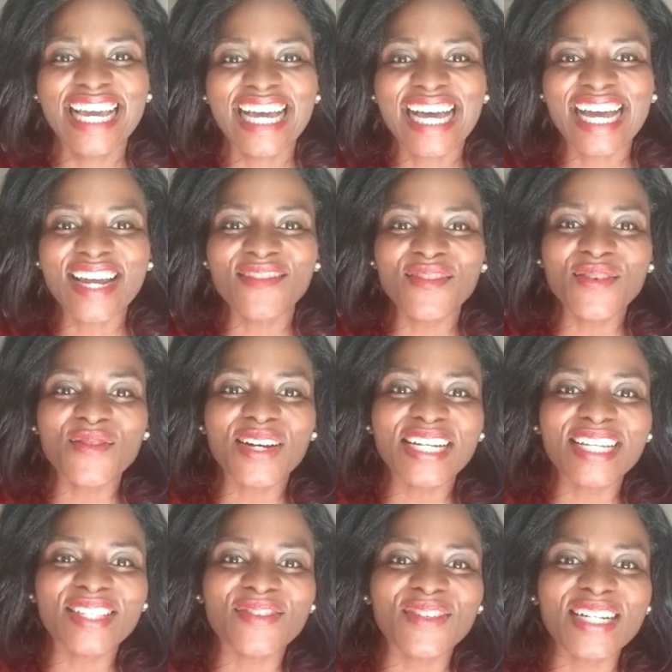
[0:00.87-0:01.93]
Hi
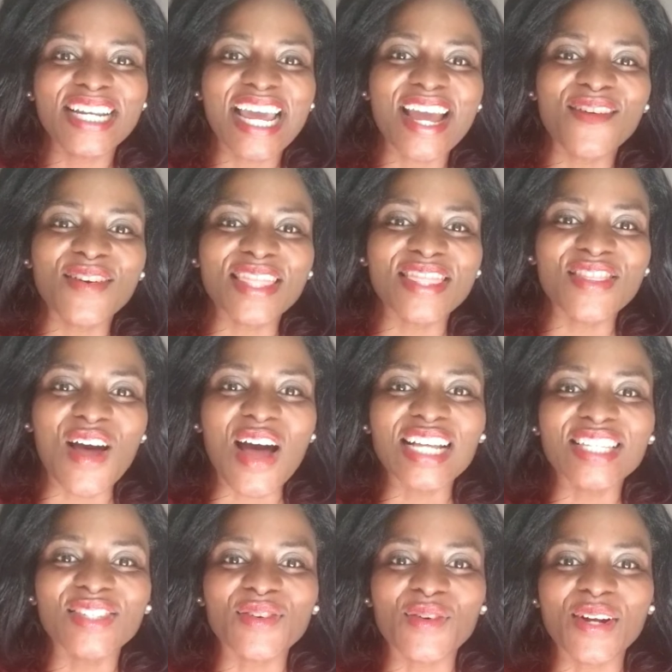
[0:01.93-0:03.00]
everyone, it's Renae with
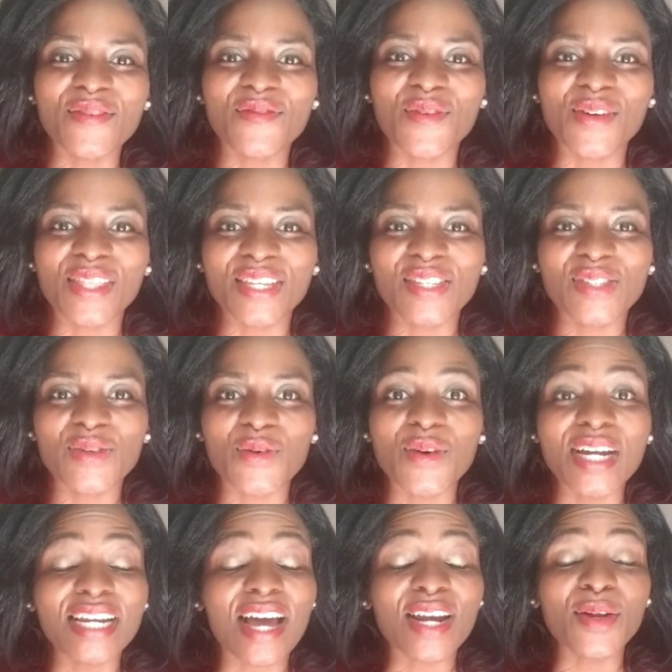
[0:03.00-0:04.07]
Not Sorry for the
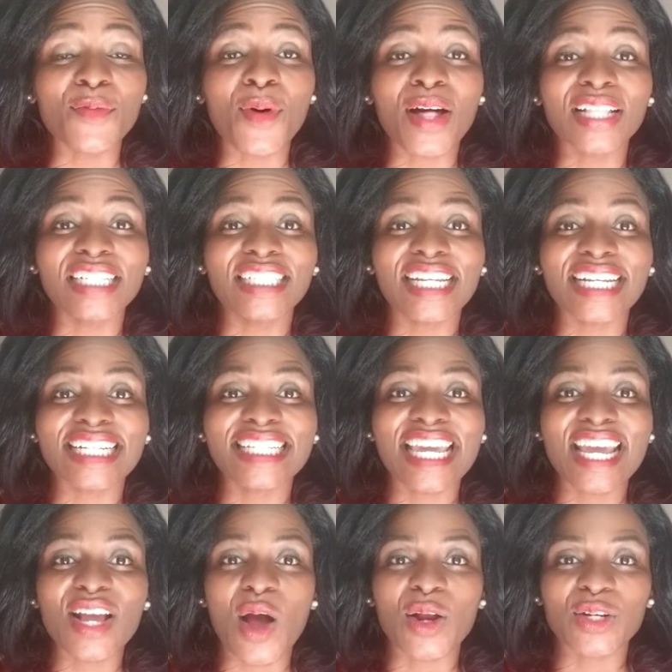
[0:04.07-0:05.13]
Story, an unapologetic
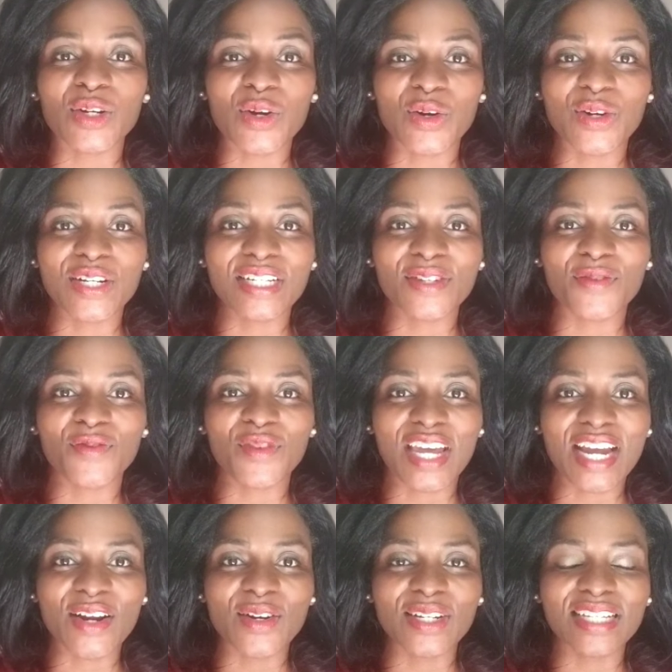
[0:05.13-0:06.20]
take on current
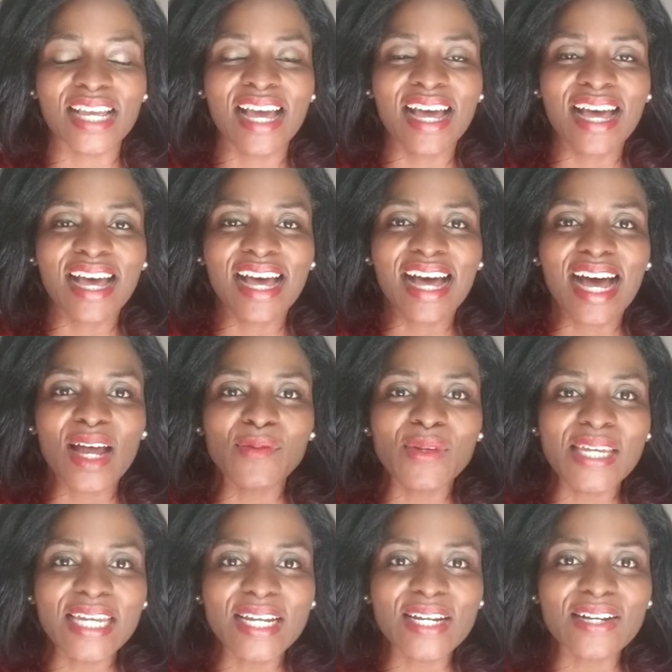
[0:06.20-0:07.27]
affairs. I'm
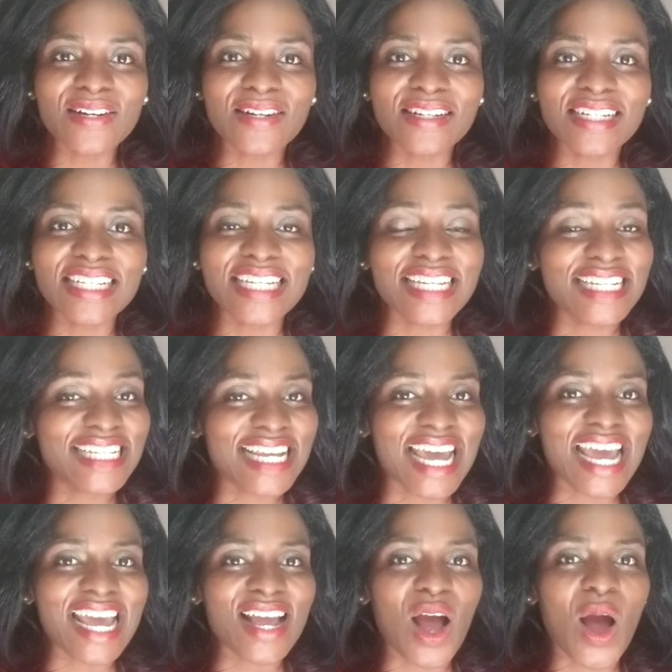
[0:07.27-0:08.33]
here
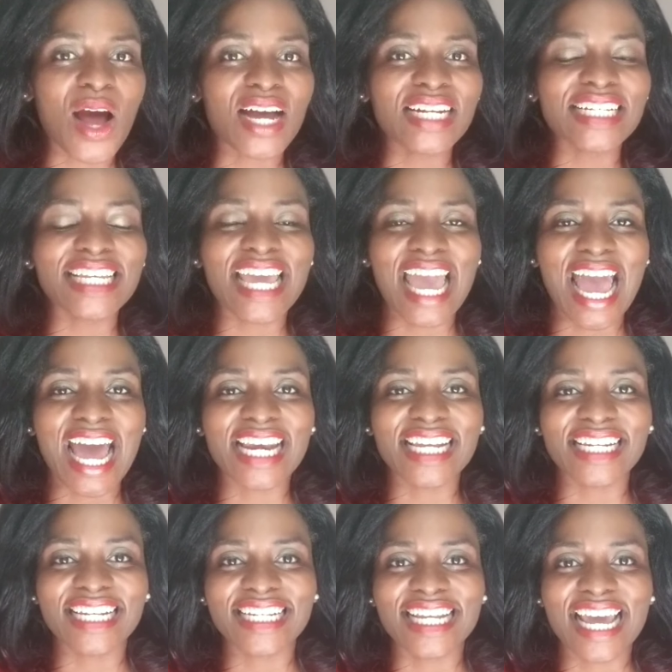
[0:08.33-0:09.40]
today on
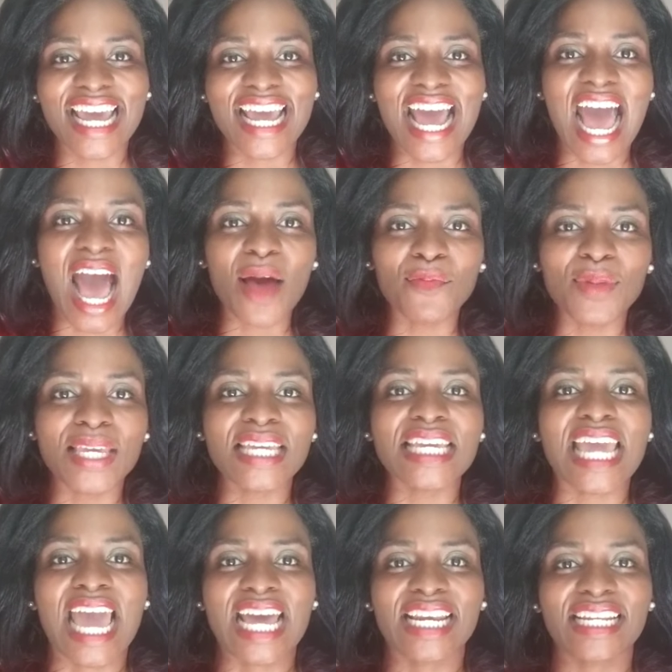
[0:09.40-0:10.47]
Canada Day. Happy
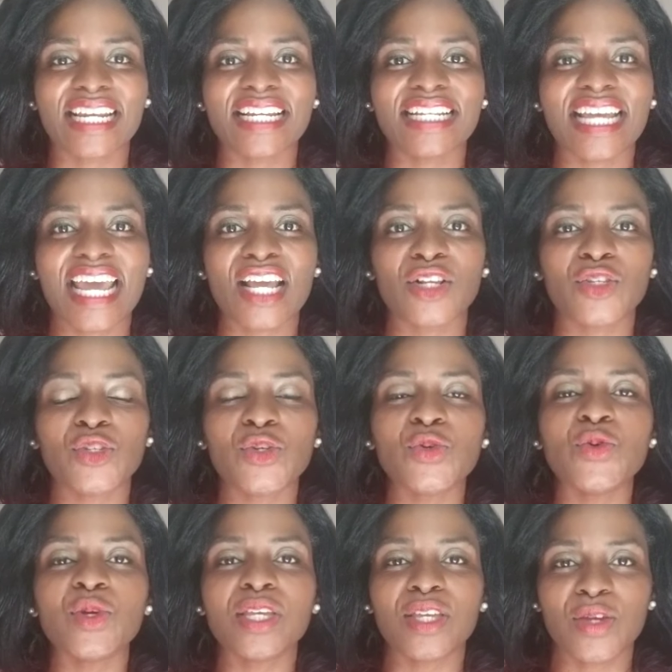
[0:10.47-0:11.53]
Canada Day
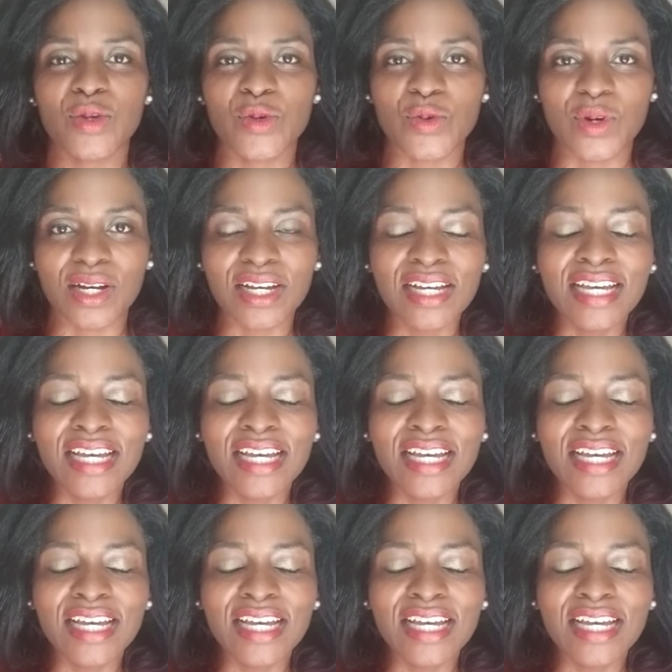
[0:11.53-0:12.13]
to you.